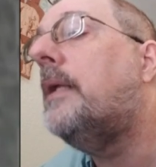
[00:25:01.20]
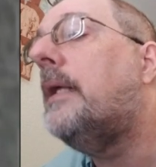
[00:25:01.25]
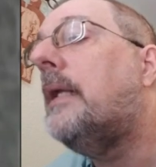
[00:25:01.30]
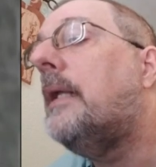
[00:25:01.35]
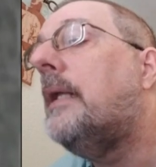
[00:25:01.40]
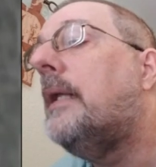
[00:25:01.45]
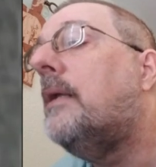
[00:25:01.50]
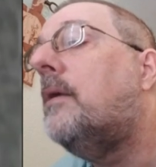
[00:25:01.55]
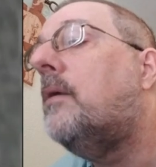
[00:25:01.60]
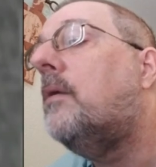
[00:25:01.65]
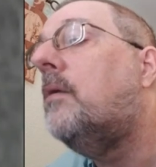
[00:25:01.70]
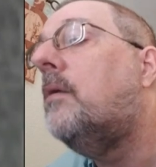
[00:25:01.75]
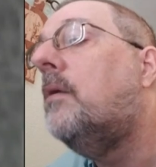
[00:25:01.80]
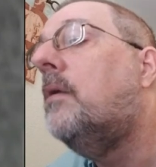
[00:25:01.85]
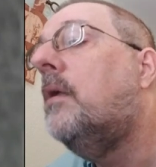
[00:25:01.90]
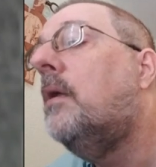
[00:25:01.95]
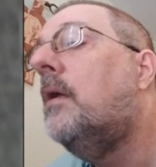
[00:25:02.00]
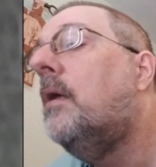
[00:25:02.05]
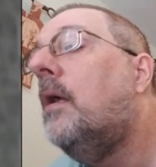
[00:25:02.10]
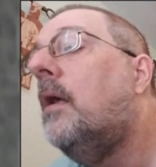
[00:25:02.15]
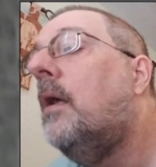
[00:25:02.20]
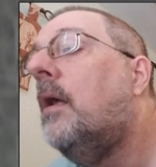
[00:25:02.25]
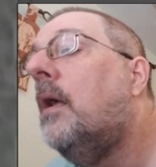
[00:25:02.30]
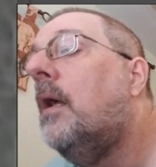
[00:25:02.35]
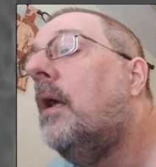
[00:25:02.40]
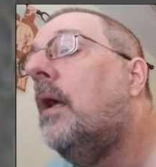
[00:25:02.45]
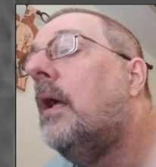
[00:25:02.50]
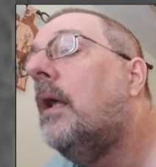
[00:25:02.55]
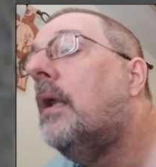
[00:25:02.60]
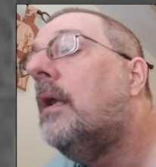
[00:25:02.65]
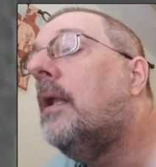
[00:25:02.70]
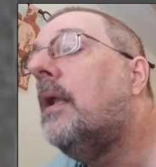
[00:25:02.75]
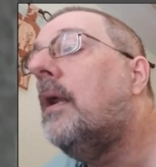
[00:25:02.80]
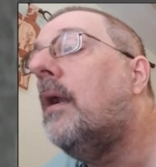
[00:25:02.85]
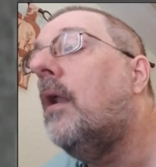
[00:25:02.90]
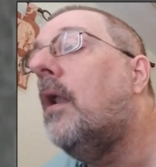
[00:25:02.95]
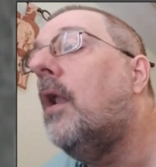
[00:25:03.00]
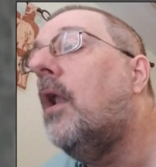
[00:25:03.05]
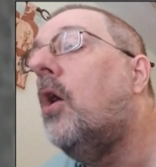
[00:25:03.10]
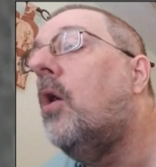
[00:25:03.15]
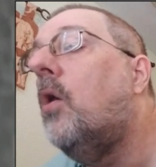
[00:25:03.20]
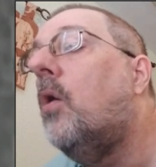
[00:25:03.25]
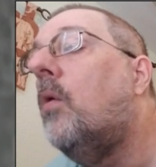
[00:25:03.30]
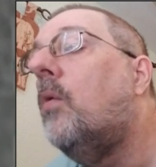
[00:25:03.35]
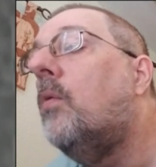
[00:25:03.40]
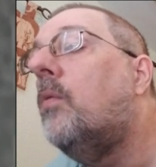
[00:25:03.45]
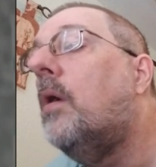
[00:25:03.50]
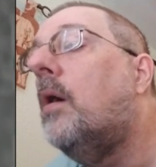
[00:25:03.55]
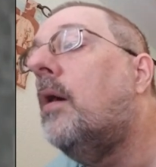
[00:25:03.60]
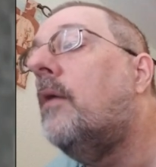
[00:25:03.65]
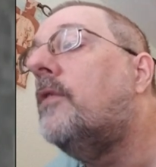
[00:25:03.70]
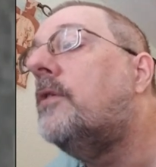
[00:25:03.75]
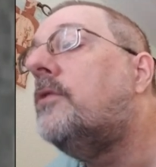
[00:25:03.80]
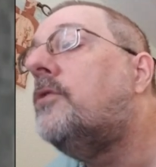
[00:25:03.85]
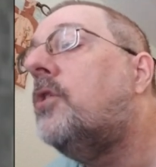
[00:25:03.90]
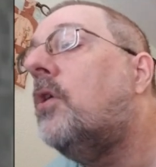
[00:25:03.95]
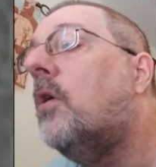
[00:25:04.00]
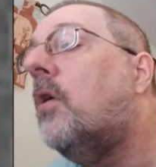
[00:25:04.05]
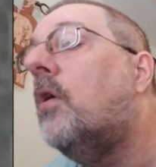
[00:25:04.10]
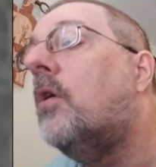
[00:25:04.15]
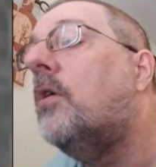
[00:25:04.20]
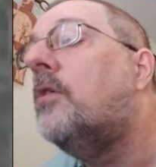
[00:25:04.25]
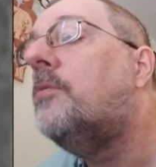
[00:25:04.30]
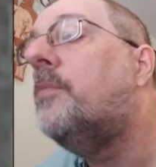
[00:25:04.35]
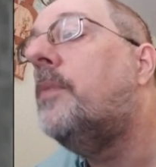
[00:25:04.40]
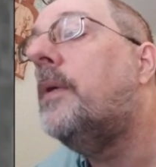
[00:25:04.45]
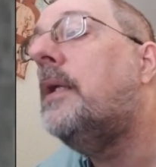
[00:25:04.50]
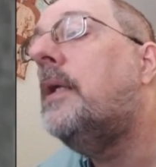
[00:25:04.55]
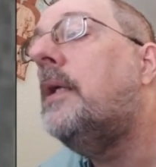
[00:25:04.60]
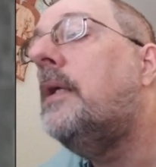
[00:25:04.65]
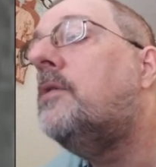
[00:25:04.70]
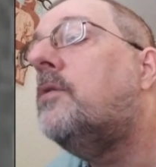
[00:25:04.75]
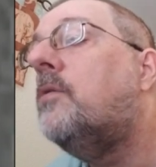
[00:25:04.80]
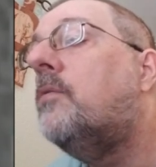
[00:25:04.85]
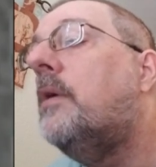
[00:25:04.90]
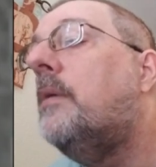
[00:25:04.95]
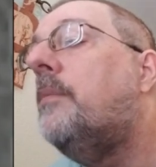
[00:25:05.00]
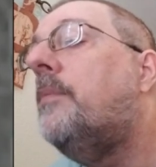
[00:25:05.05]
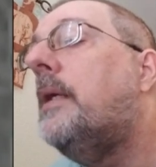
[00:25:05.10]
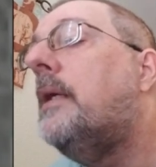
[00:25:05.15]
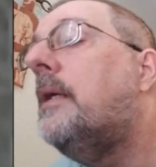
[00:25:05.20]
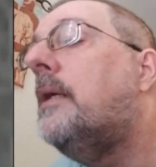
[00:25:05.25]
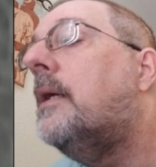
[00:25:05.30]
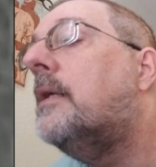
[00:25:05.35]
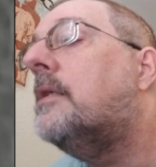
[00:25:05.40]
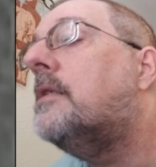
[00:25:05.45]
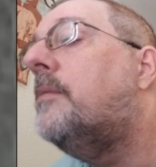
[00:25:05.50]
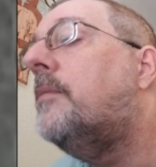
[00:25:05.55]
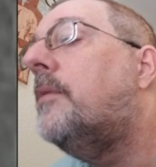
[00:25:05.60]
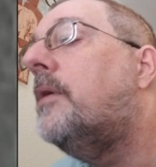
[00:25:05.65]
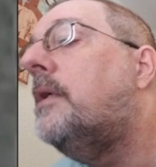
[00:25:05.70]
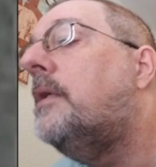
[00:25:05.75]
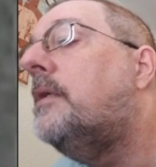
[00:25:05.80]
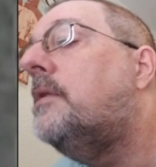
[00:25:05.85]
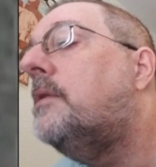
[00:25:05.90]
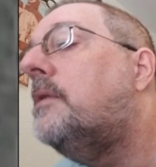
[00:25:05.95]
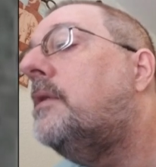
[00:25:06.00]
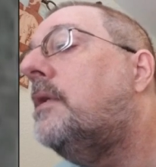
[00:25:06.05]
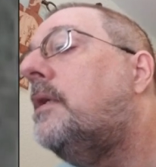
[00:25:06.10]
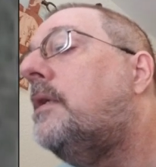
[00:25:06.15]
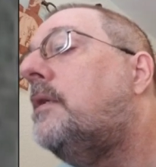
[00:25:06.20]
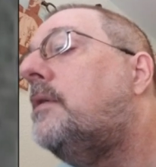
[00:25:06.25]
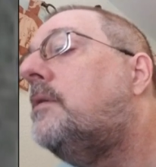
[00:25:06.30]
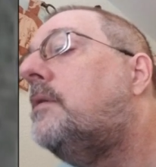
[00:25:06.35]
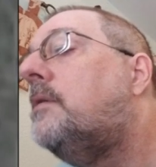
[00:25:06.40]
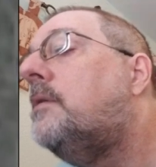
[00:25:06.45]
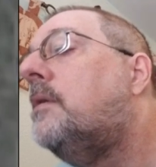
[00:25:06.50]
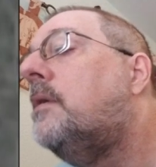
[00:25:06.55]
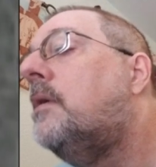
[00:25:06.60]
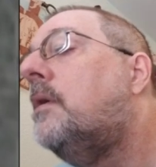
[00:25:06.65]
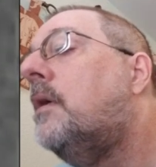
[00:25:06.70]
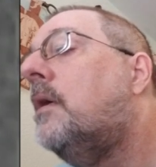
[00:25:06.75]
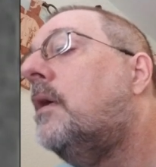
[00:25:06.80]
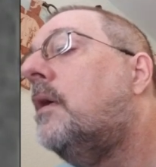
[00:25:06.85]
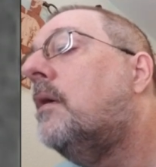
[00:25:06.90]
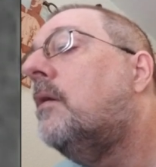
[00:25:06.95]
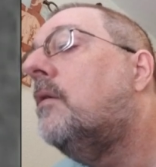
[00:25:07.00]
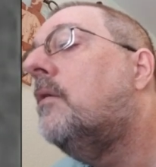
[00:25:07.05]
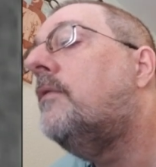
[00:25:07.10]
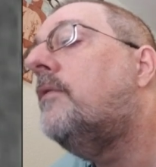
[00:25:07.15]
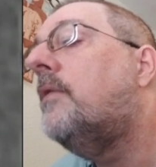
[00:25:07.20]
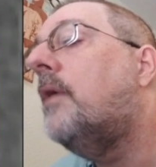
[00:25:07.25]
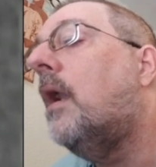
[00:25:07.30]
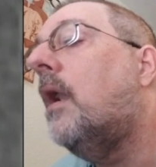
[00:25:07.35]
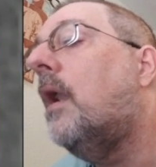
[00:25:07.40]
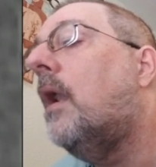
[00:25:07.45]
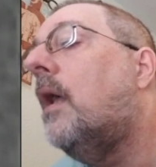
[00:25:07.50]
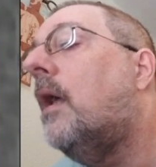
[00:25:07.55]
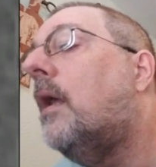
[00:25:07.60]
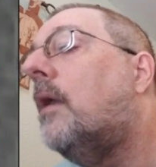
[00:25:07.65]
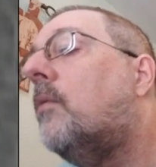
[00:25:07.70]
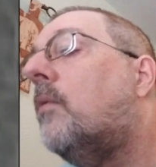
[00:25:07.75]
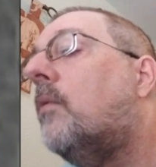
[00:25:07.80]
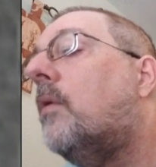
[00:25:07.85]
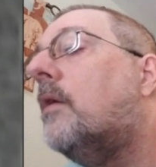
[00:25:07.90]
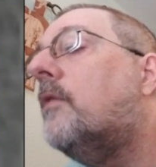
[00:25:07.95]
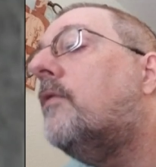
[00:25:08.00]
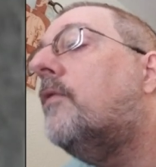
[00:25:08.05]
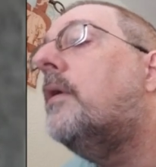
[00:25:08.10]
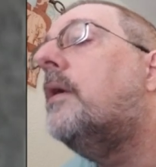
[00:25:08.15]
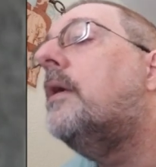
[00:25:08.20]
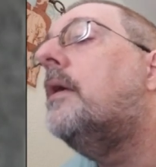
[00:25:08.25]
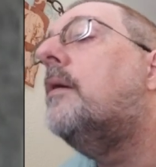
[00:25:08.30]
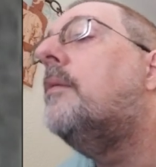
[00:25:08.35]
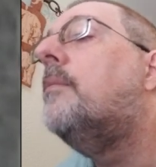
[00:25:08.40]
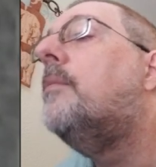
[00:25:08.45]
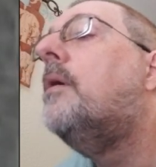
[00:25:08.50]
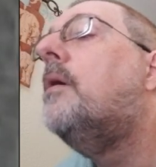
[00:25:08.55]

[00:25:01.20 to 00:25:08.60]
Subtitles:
a little low of a charge, but he's a repeat customer. We've done a lot of work for him,